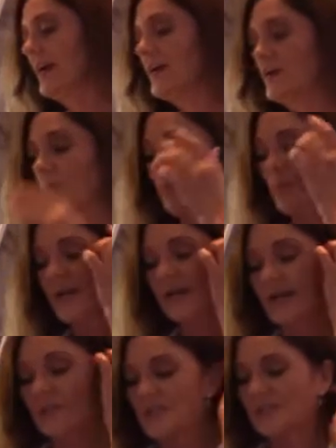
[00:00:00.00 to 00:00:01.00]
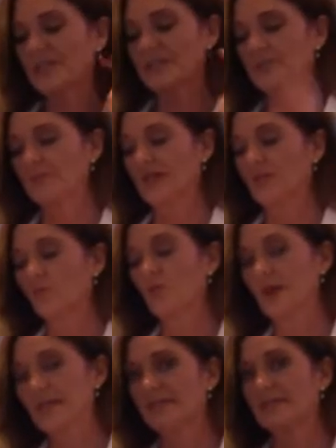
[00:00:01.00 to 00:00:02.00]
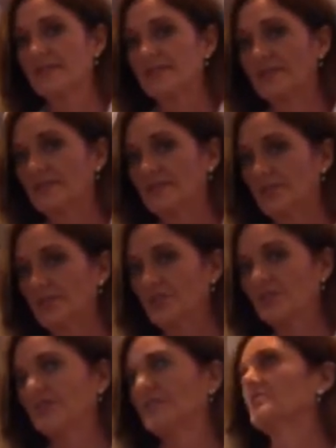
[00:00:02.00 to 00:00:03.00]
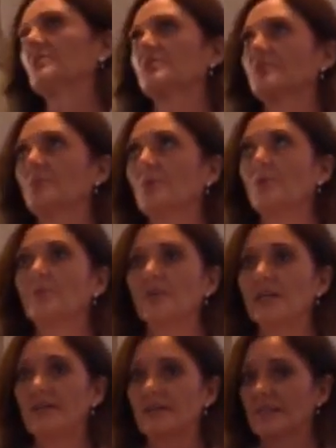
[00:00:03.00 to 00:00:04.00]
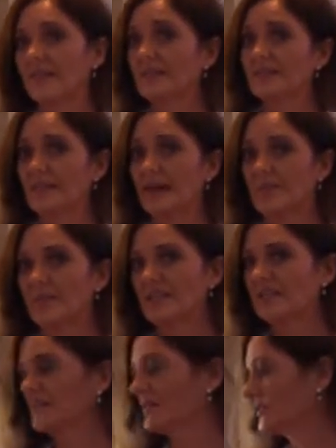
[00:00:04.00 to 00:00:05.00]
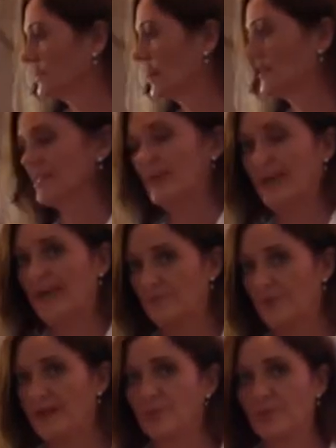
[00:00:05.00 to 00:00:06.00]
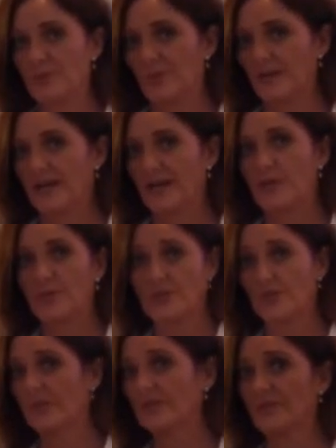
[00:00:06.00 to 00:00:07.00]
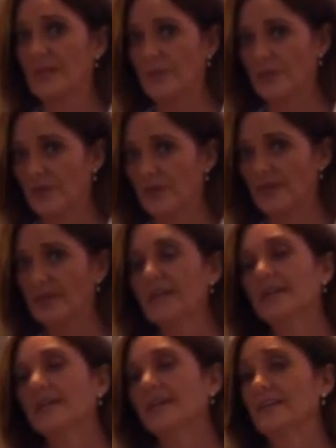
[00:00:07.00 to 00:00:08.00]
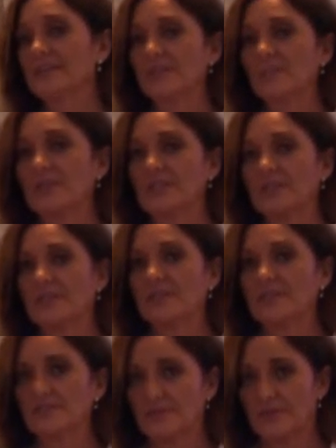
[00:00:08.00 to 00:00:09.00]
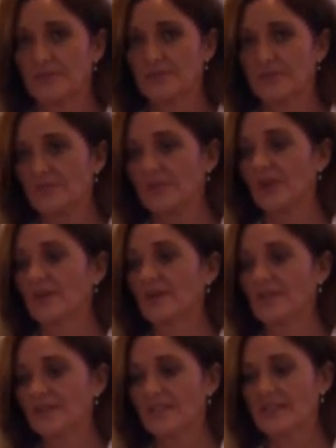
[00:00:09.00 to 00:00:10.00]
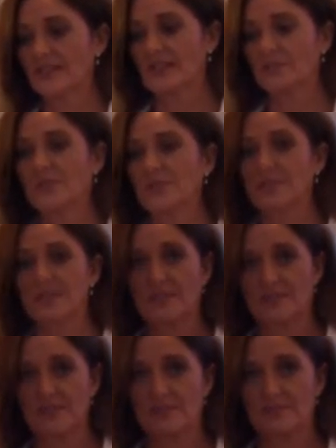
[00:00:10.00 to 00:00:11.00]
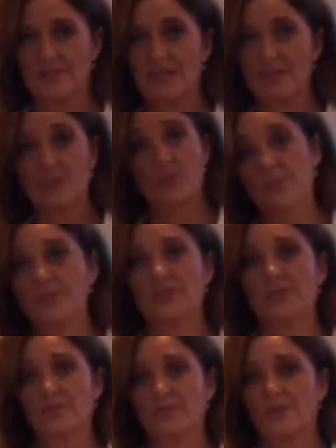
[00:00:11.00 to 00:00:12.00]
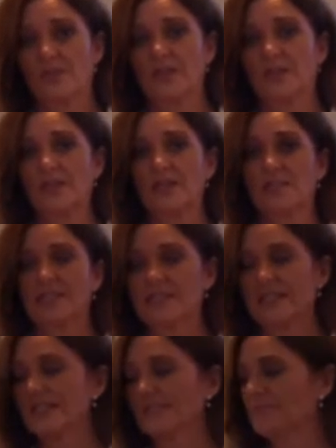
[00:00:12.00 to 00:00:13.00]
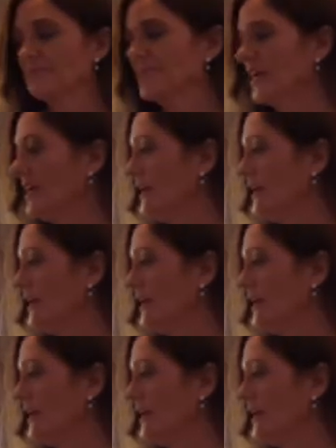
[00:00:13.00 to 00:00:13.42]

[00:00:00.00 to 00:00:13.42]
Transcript: But a couple things about wanting to do this. Some people may not think it's that big a deal not to have paper print out when you hit file print. It is a big deal, and there's a reason why. I'll give you an example. It's Texas Women's University up in Denton.